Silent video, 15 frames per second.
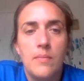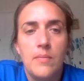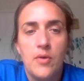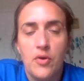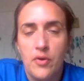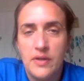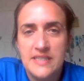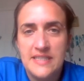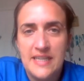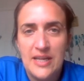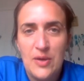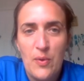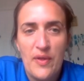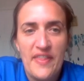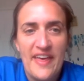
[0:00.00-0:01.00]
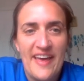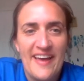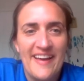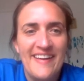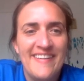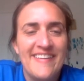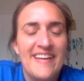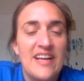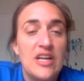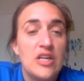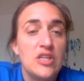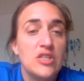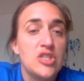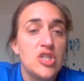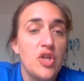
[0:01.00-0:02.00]
I'm not going to tell you what they are,
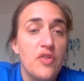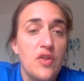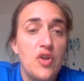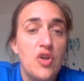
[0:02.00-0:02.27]
to